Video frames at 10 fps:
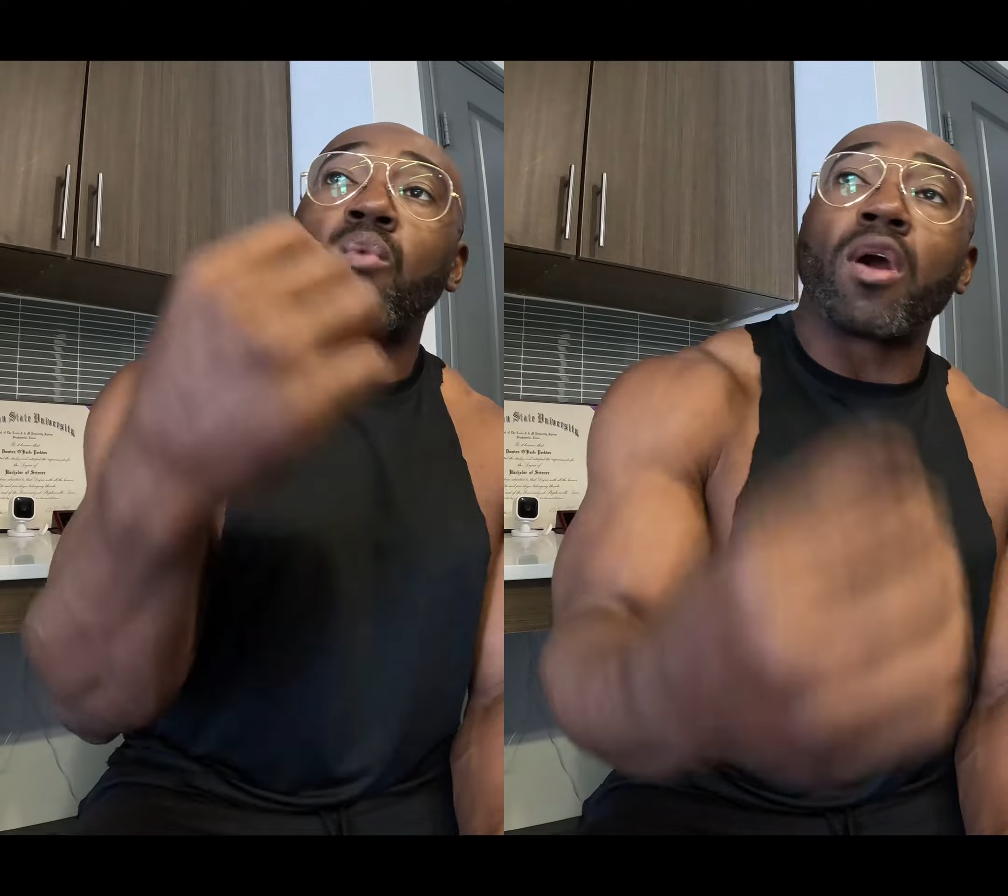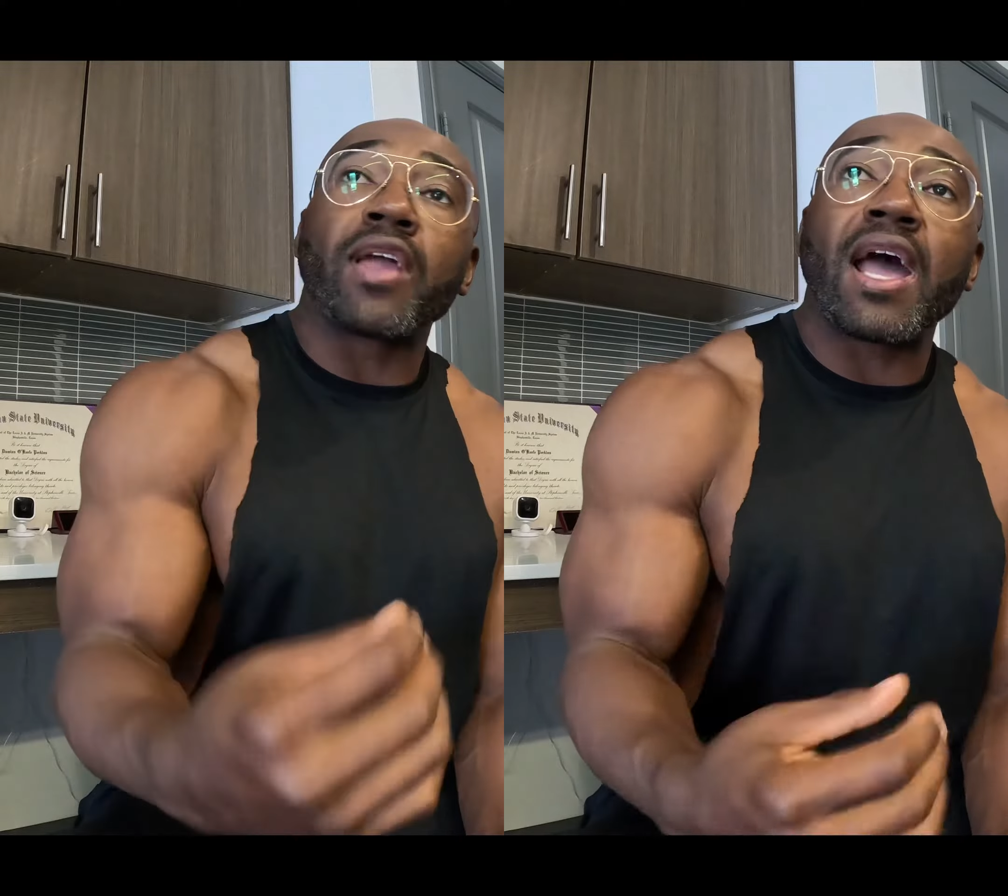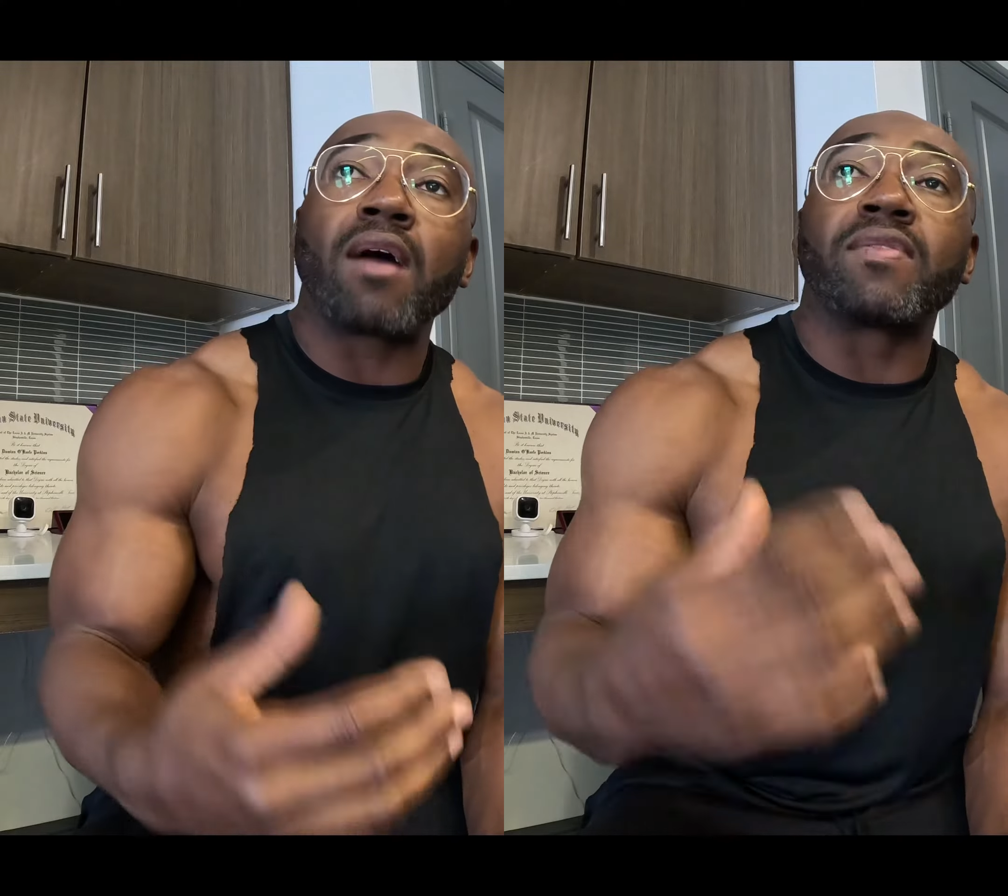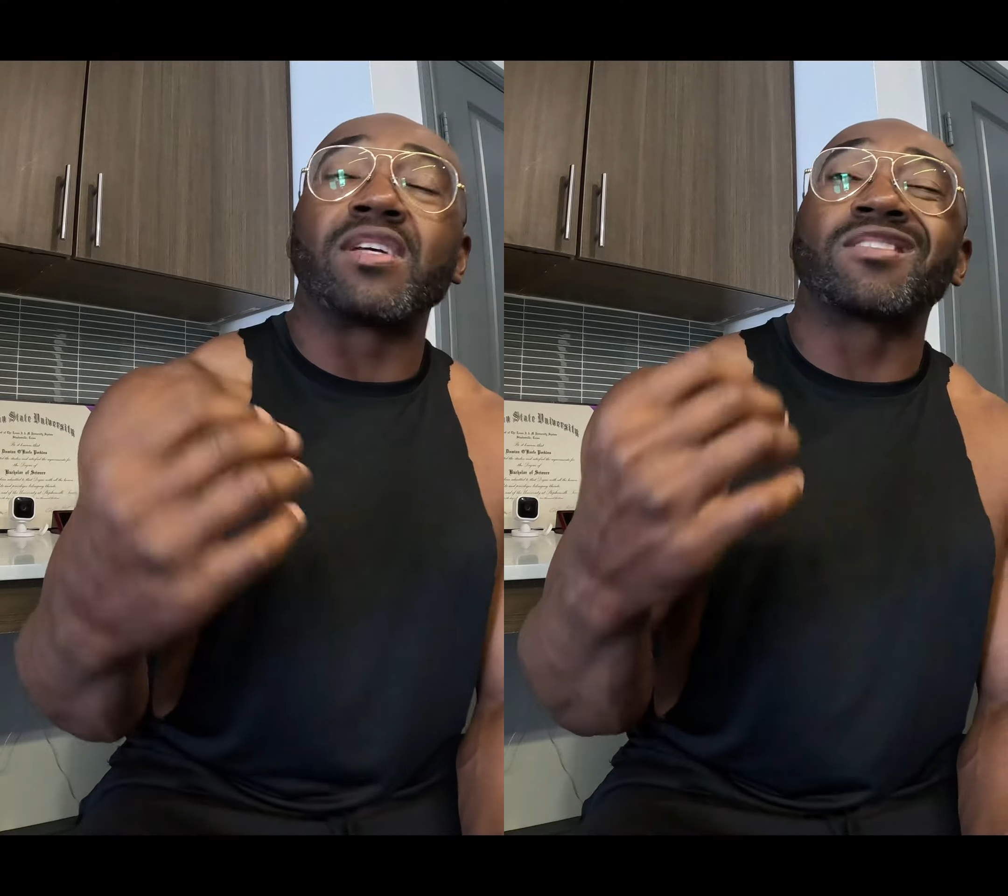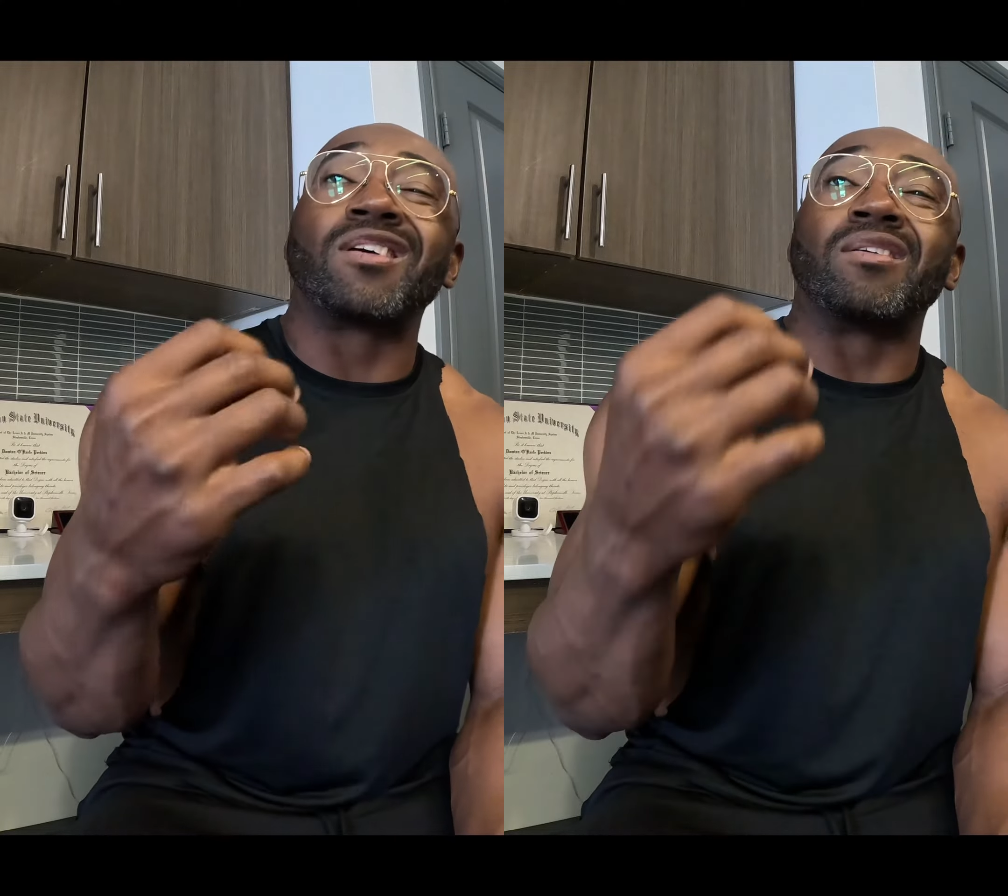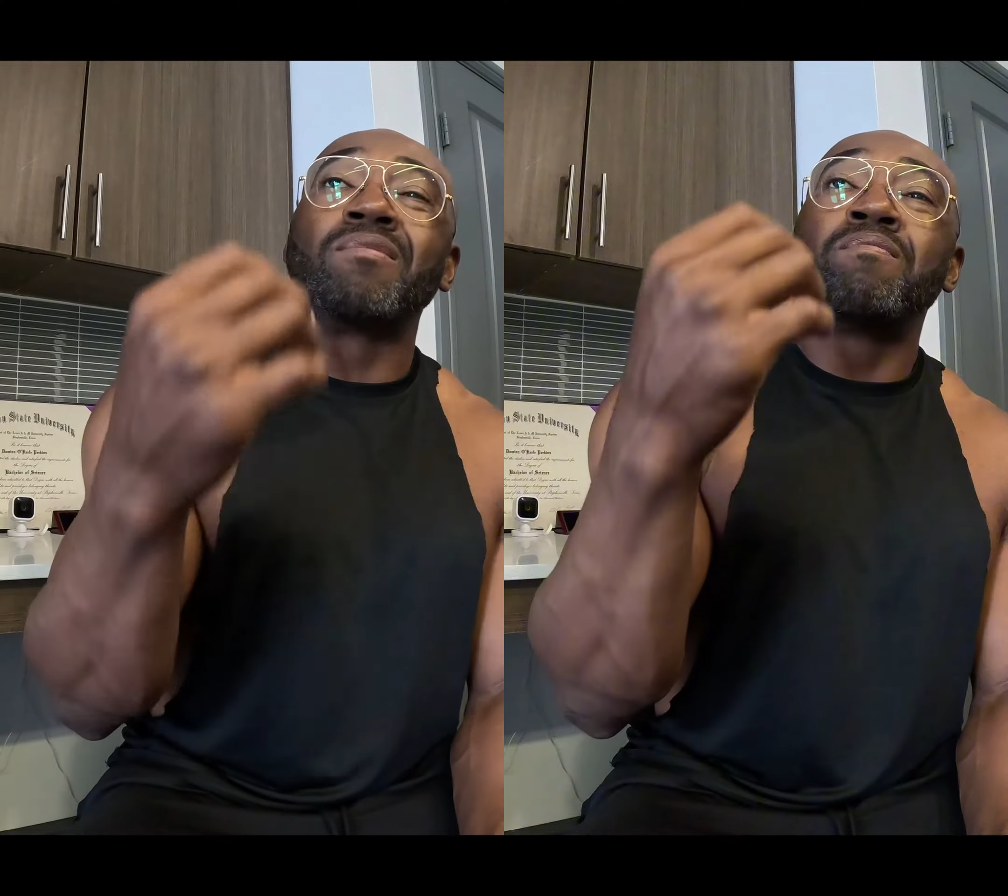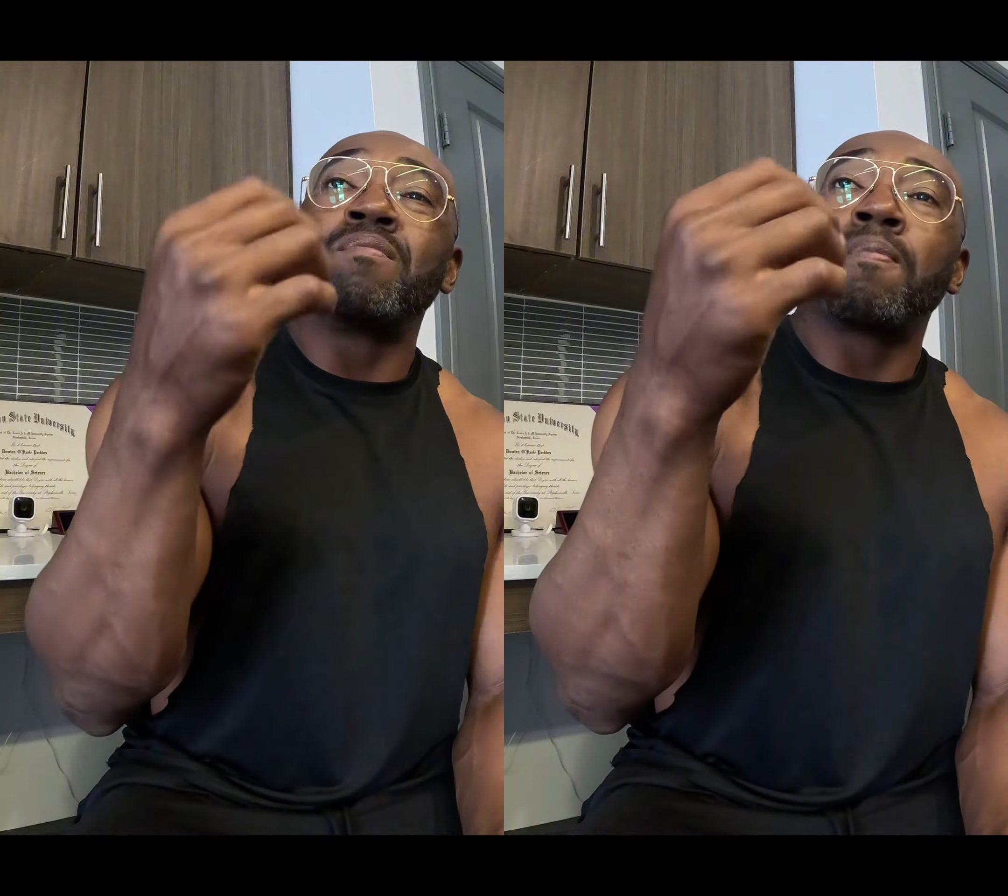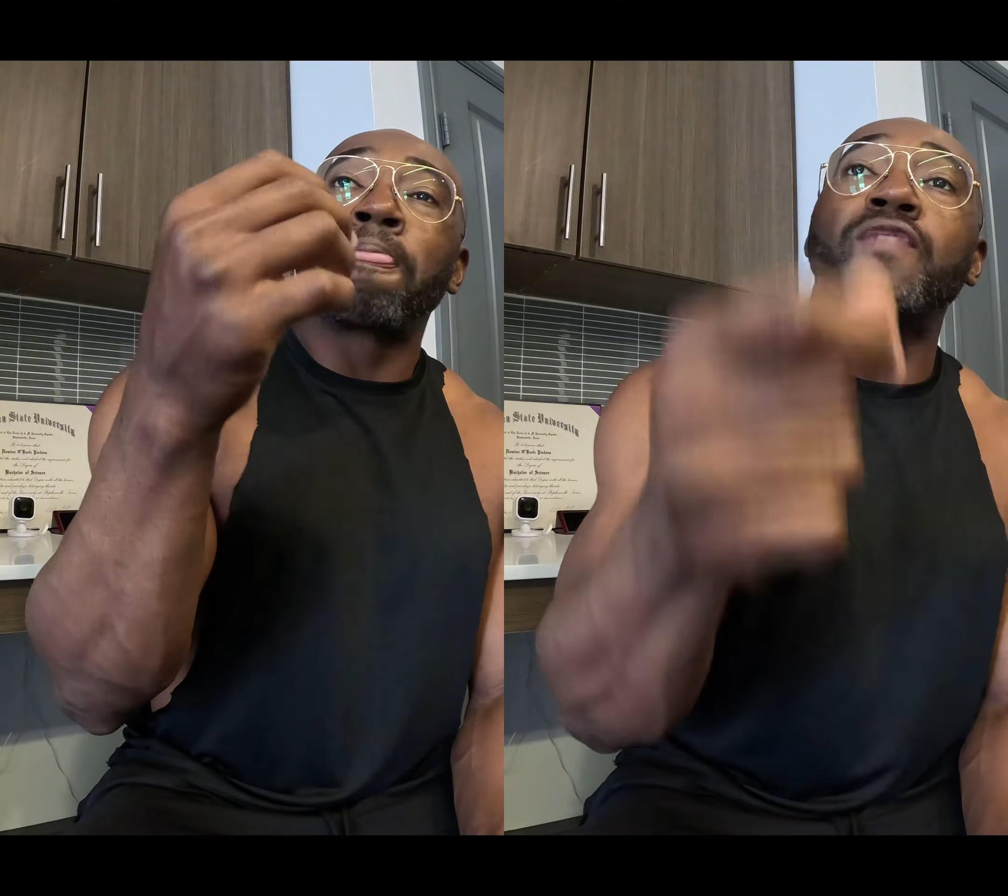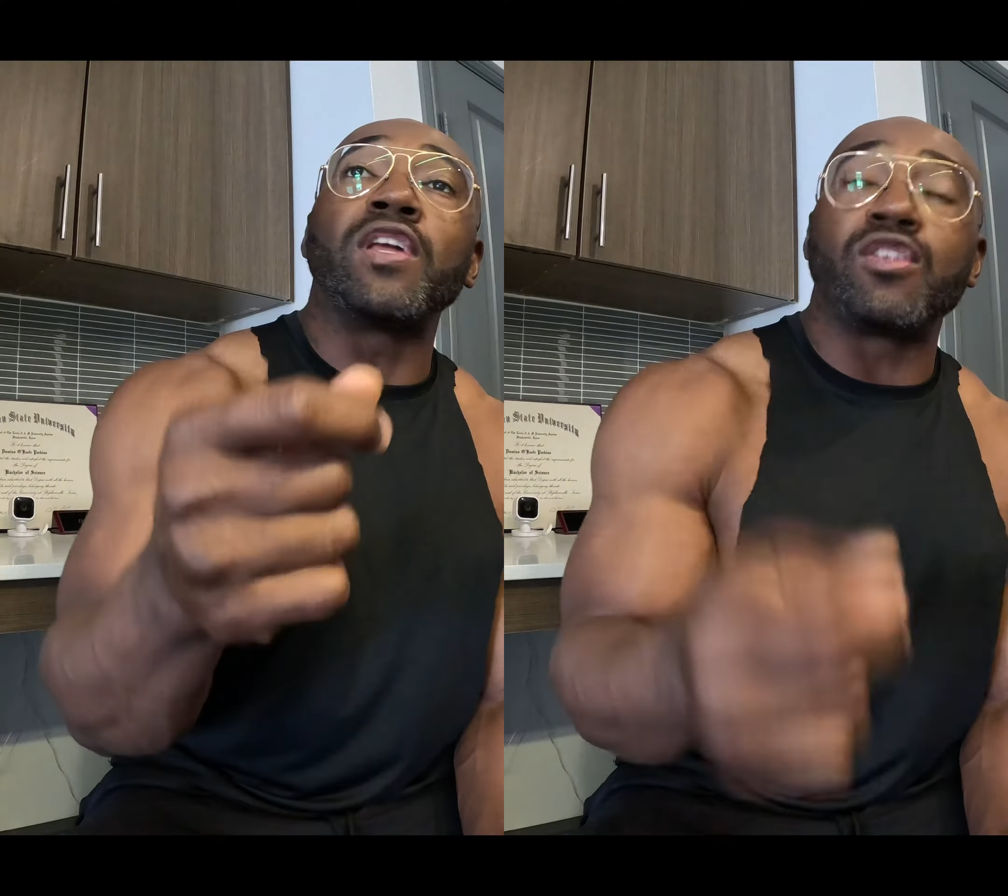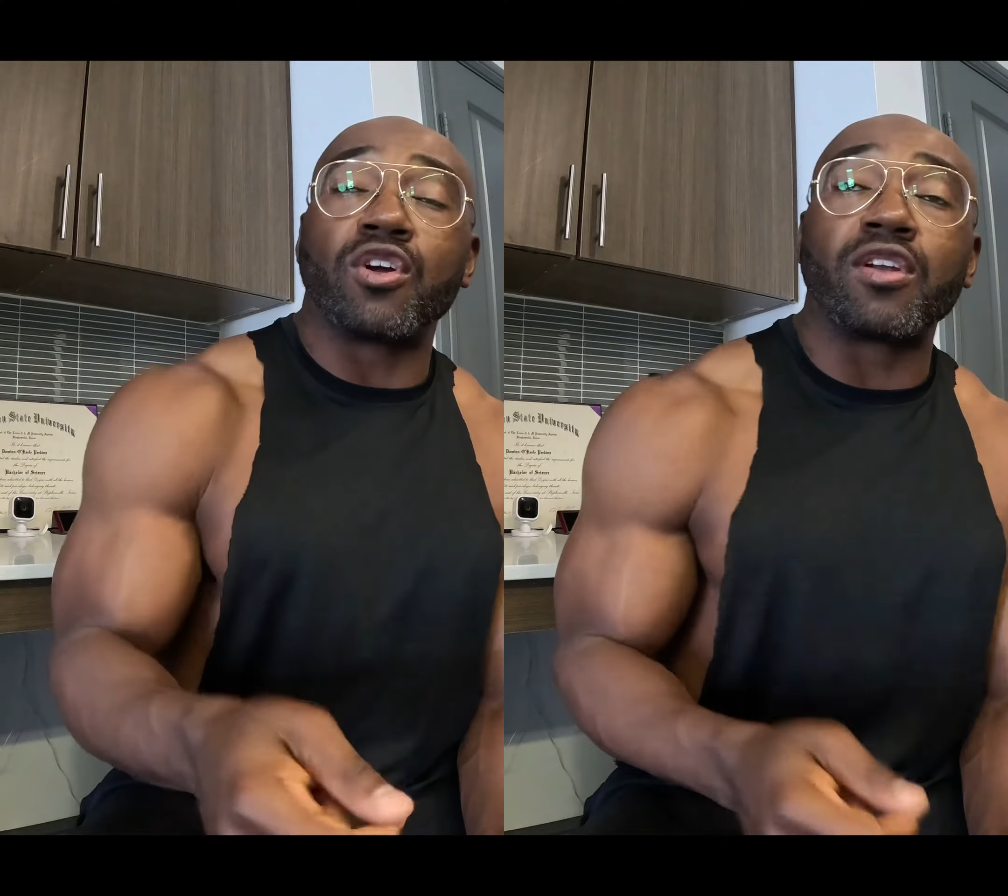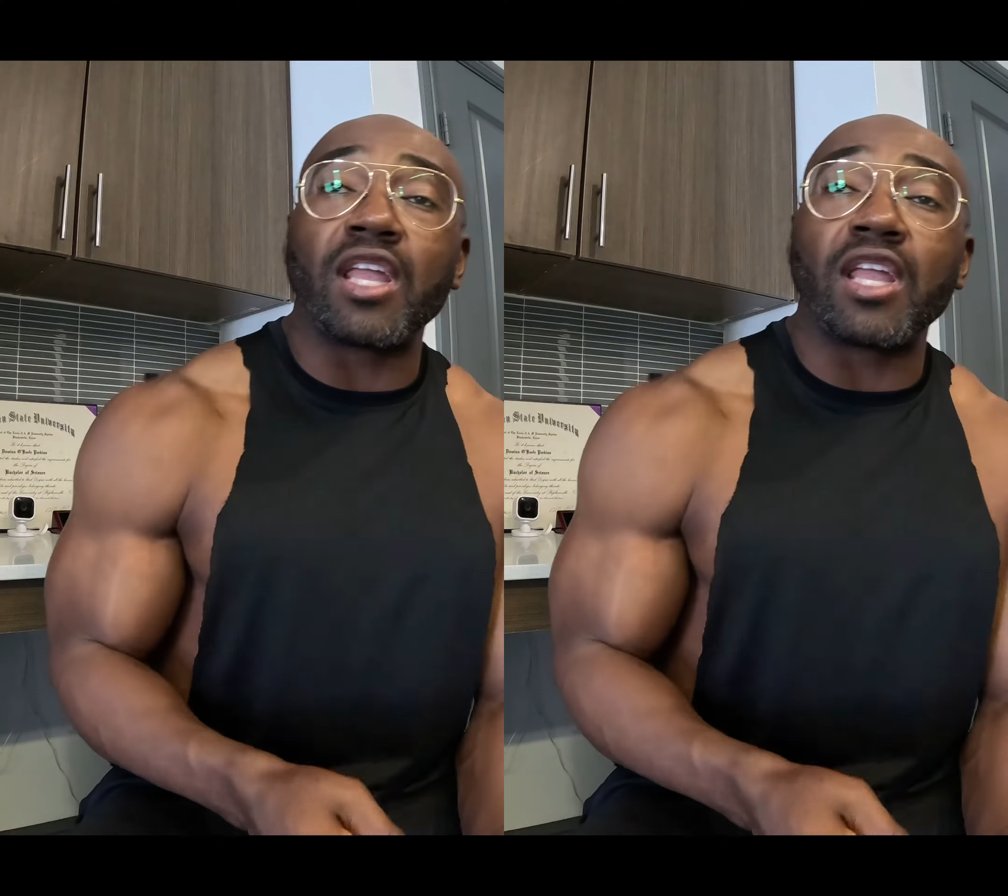workout that's gonna fit your